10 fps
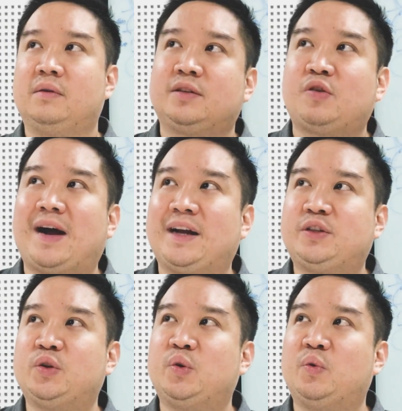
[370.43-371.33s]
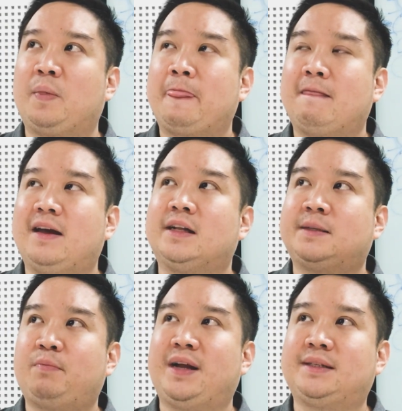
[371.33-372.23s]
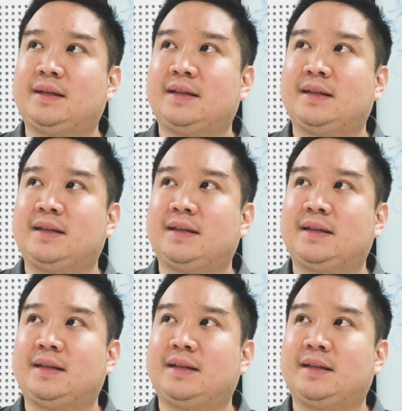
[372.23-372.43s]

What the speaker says: try to express